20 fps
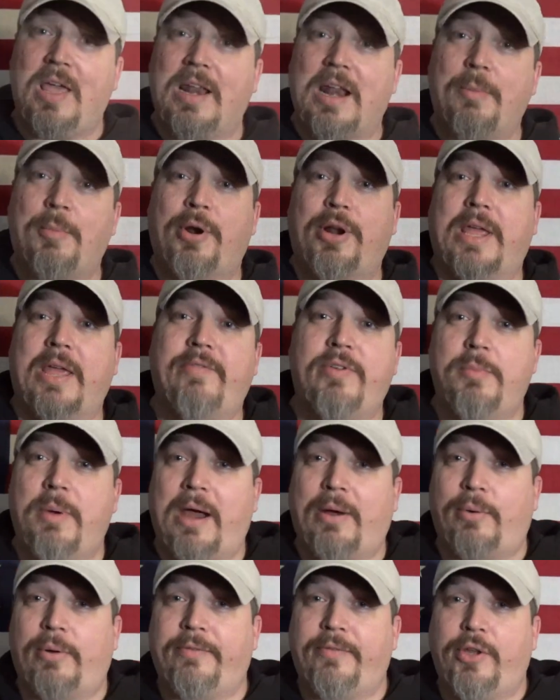and I'm going to give you
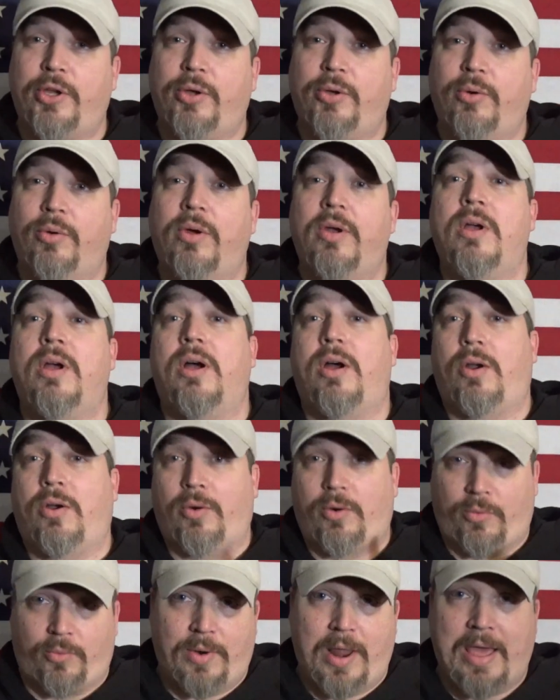my review
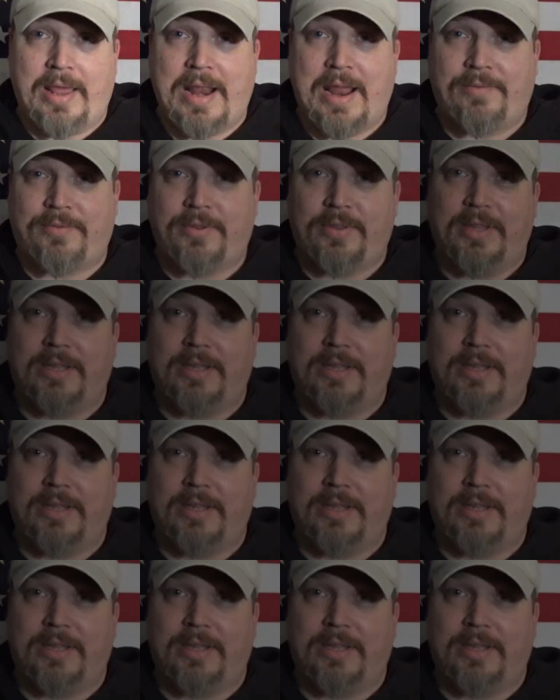right after